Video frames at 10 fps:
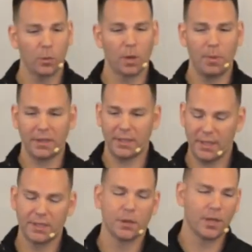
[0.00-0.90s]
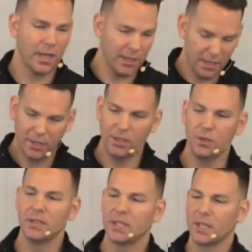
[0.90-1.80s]
What about the kids? Okay,
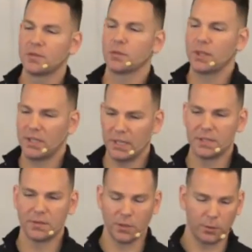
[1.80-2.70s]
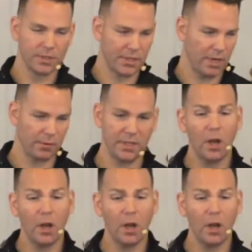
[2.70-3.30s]
you can get gifts for the kids if so desire, right?